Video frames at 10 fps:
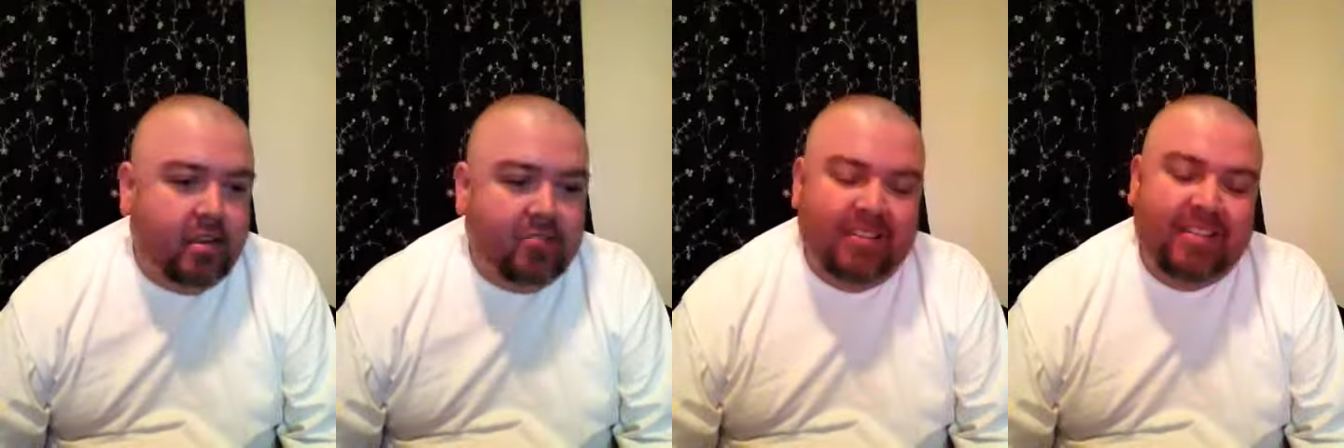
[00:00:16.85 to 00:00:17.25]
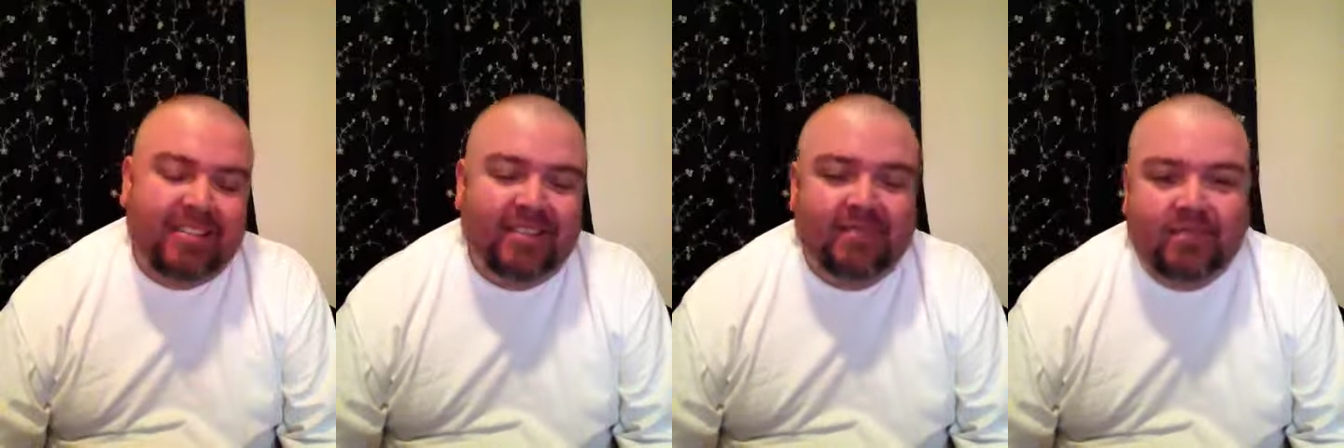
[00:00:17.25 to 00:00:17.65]
about
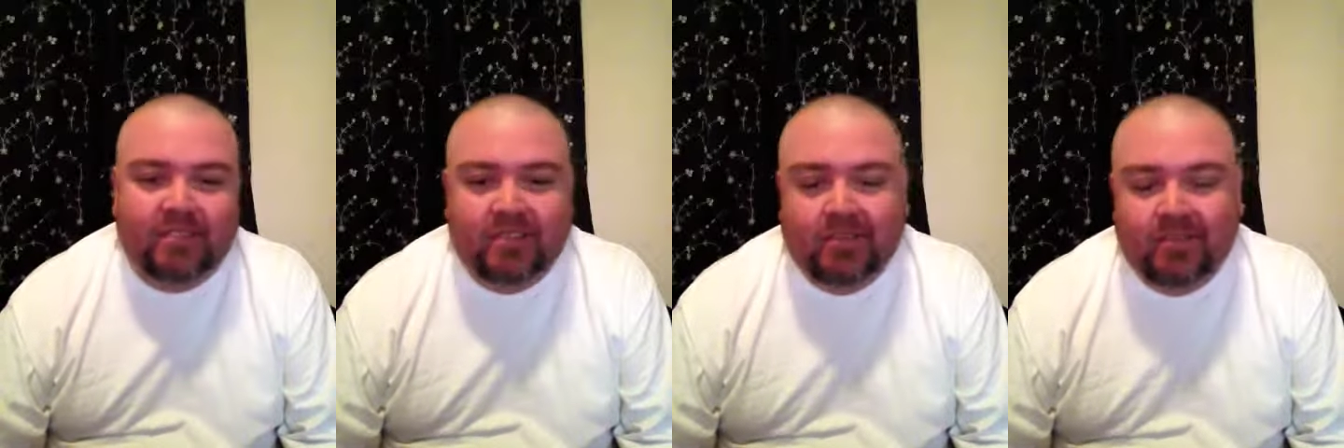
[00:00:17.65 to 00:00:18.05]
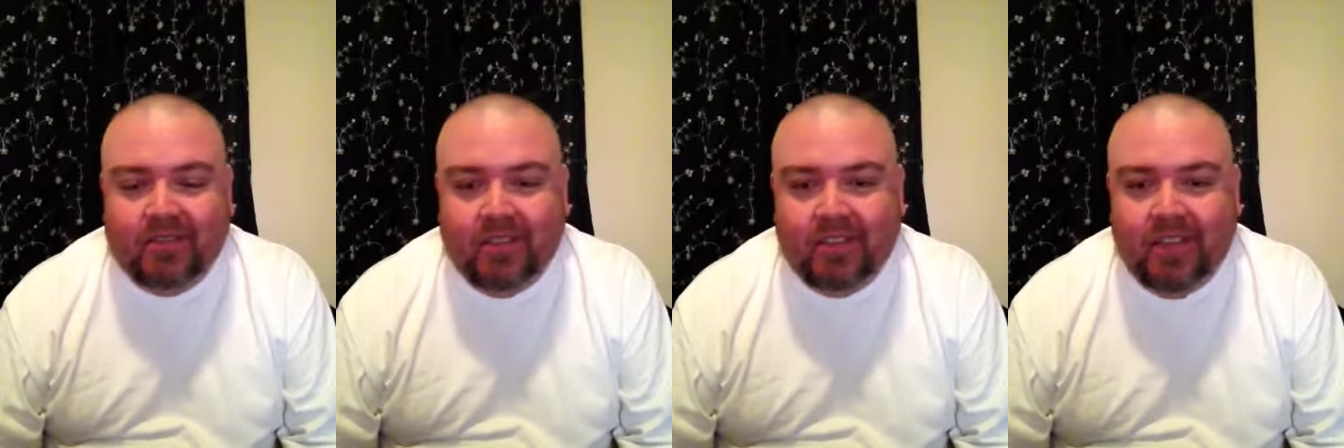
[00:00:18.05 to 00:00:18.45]
10:52, so it's
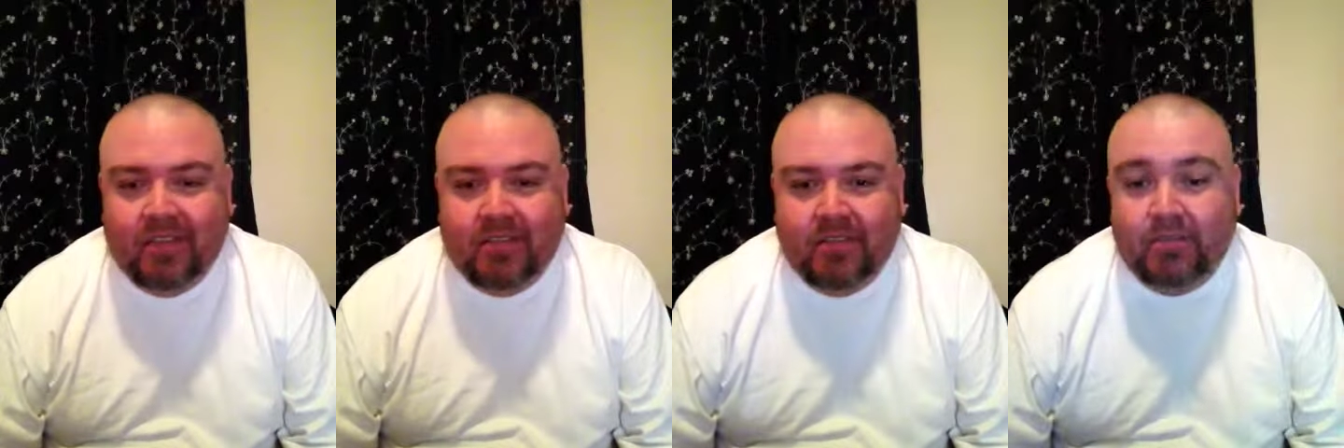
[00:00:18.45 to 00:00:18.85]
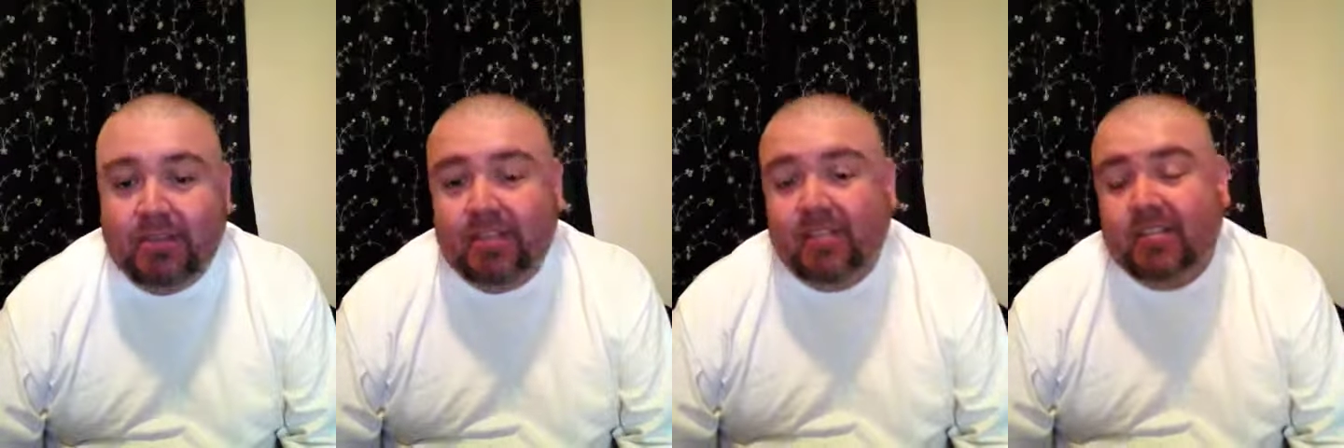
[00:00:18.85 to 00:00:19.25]
not that early, but
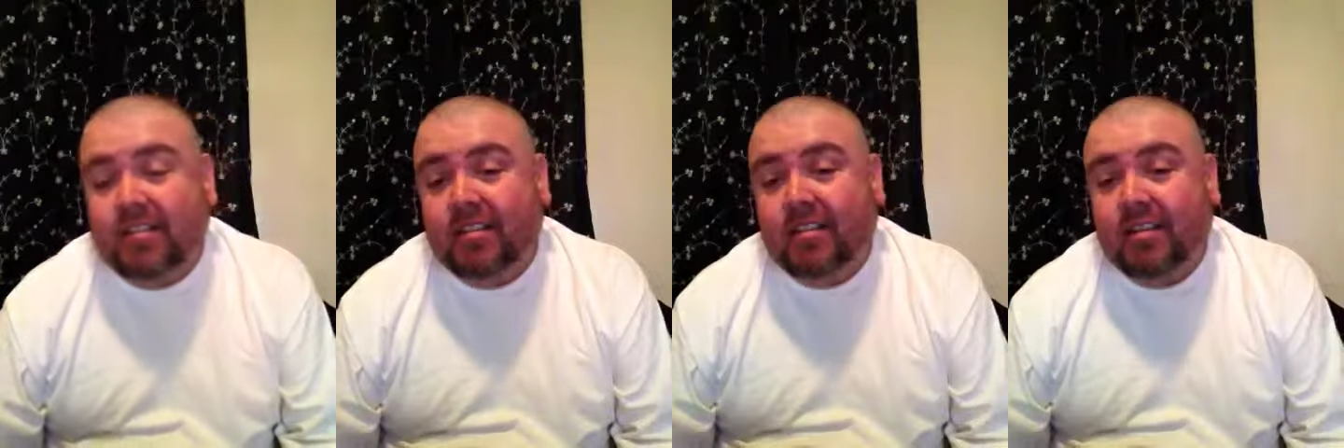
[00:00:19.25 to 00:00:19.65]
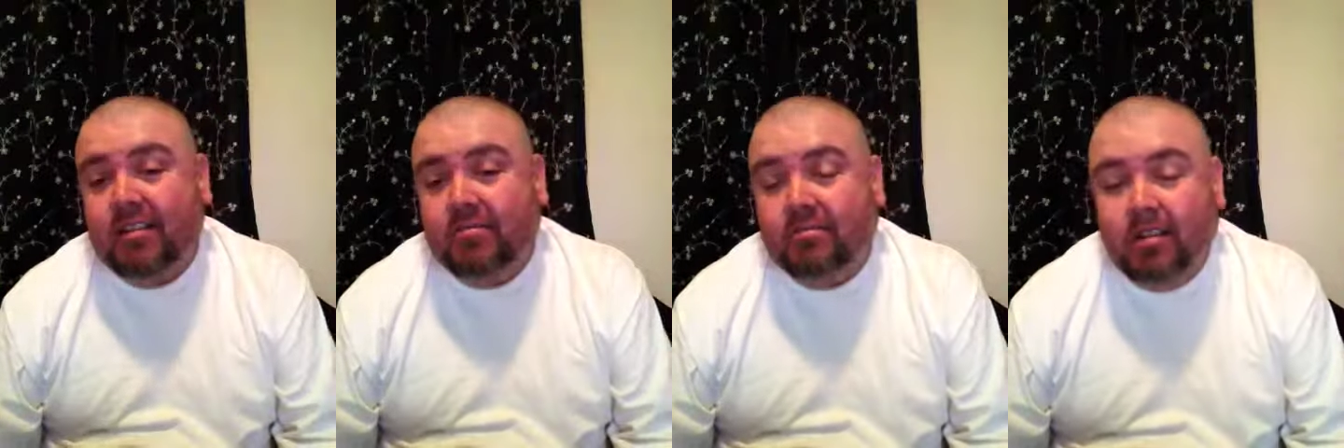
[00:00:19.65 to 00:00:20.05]
it's Sunday.
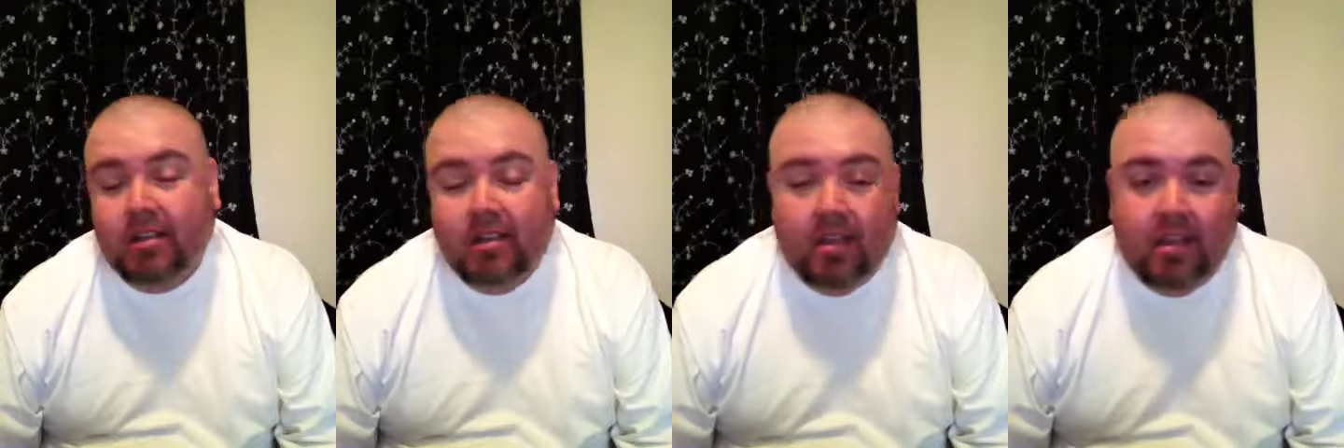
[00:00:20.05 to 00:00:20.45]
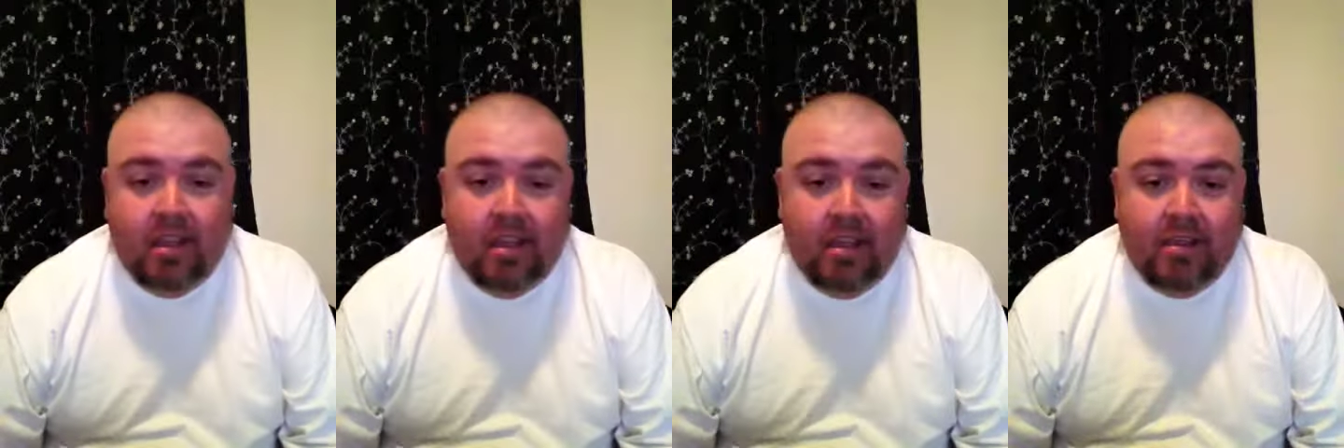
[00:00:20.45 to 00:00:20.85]

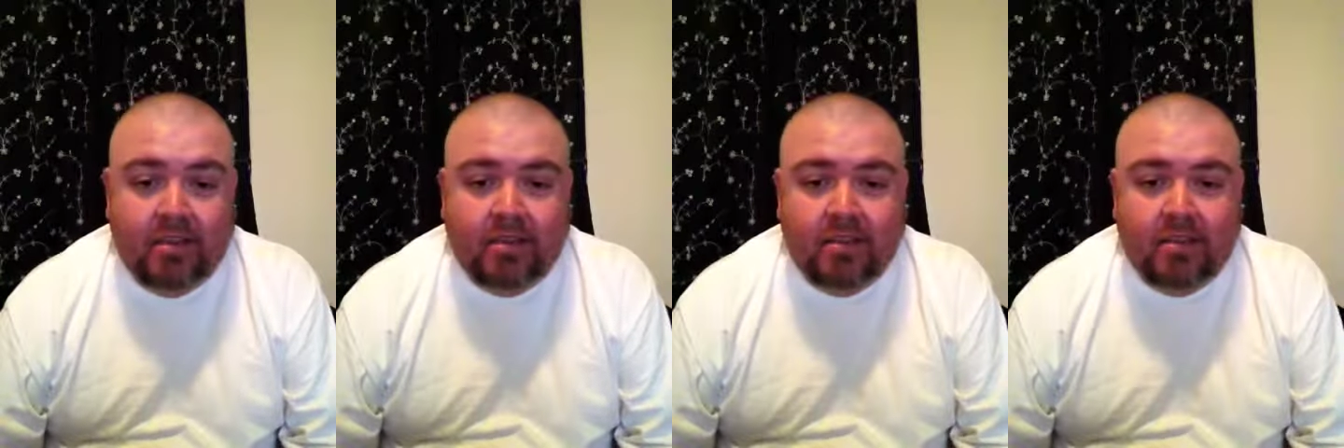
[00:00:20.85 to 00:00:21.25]
And